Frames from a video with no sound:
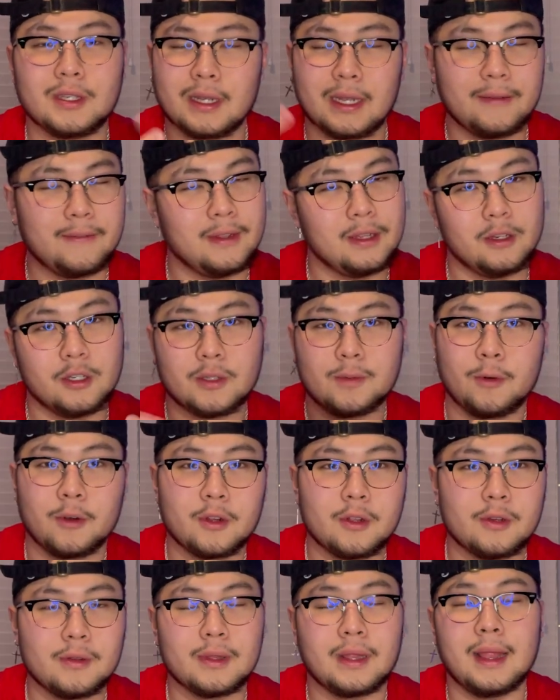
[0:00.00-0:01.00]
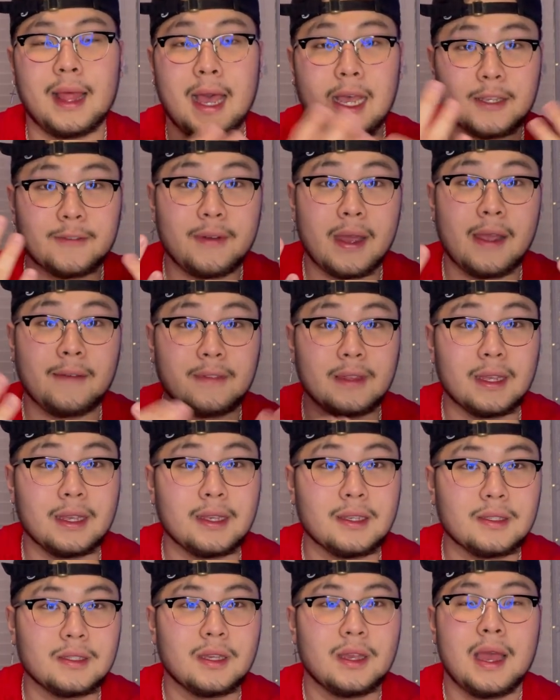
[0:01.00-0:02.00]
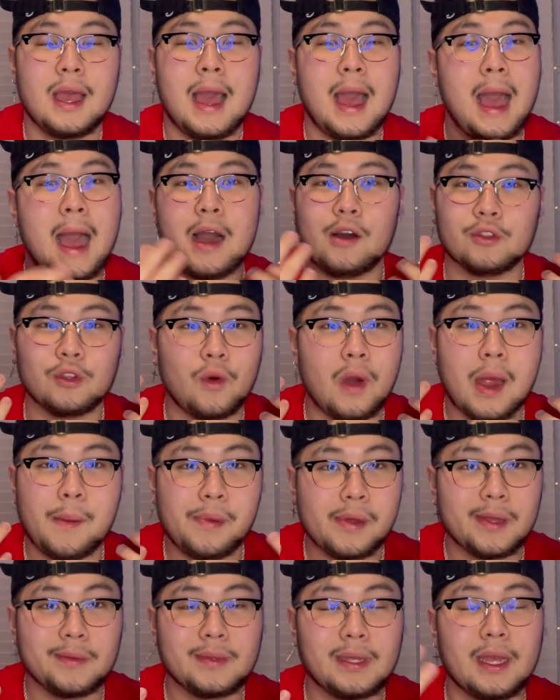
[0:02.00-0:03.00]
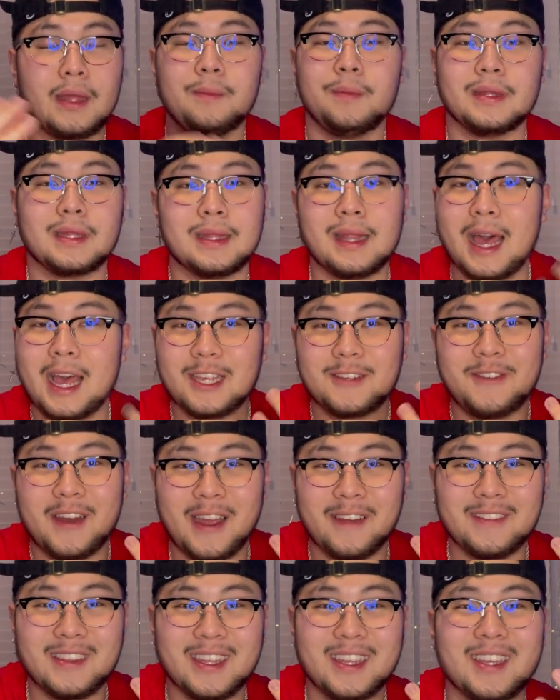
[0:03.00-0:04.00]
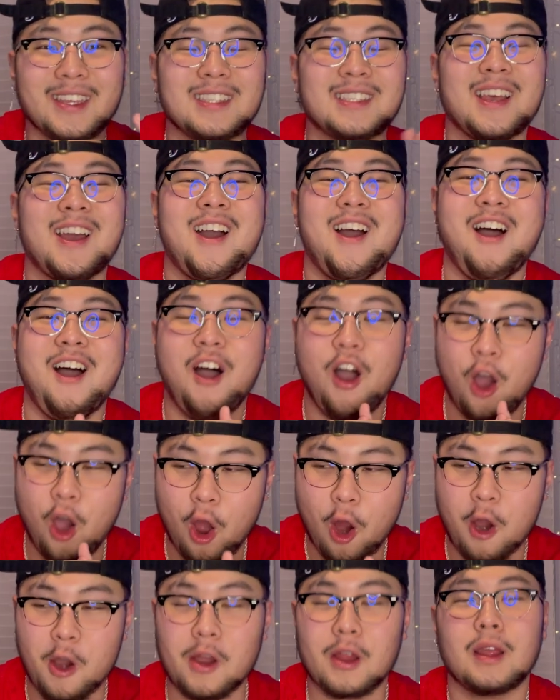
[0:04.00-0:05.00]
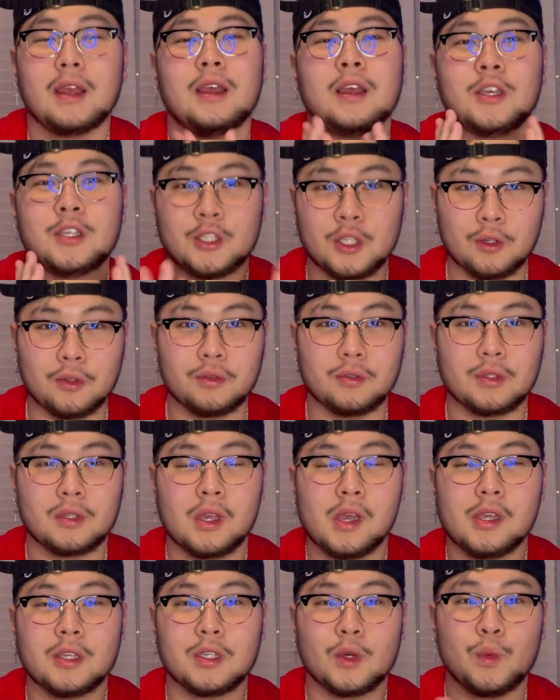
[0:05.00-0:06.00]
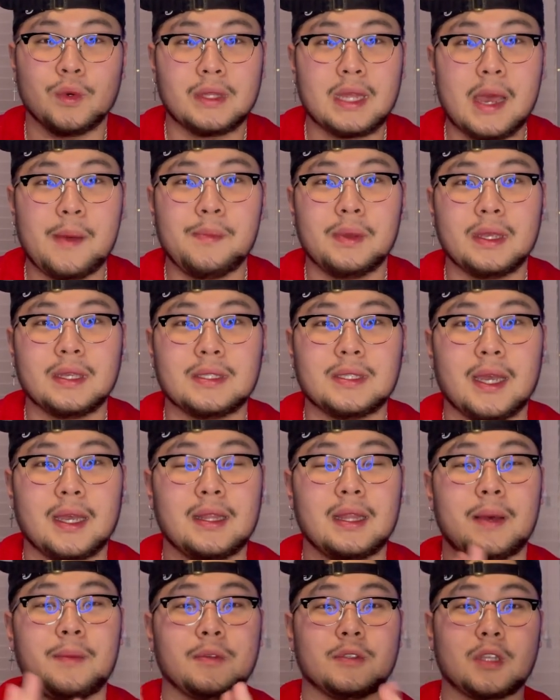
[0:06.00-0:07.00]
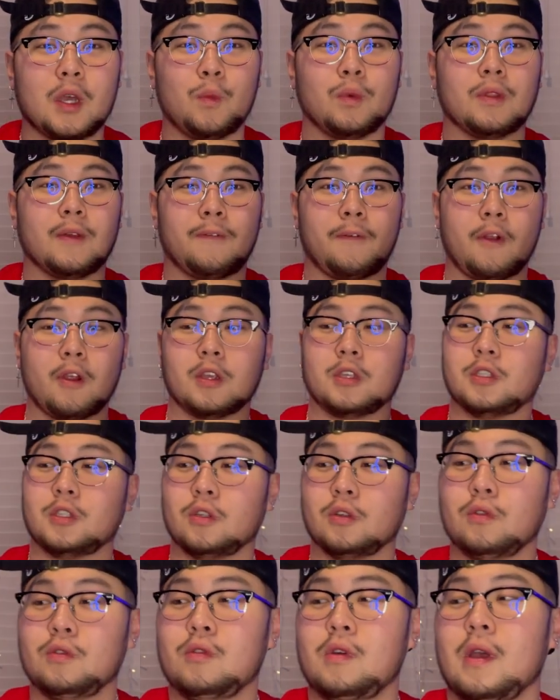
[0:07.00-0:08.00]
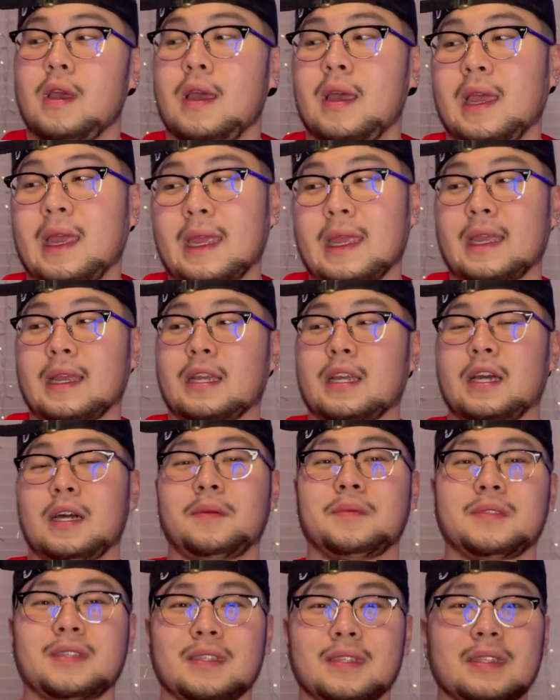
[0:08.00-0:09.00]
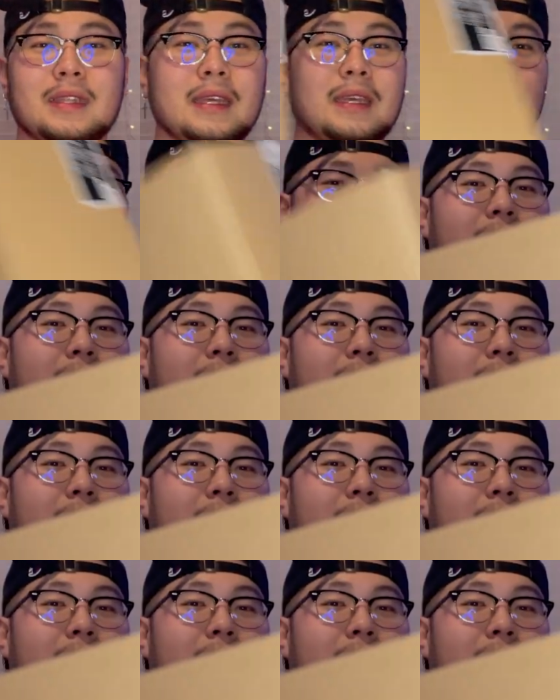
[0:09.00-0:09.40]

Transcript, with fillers: to give a little spoiler, the last five things, I don't know why I put up ten, but the last five things are shoes. So with that being said, I'm gonna start with the first shoe. It comes in this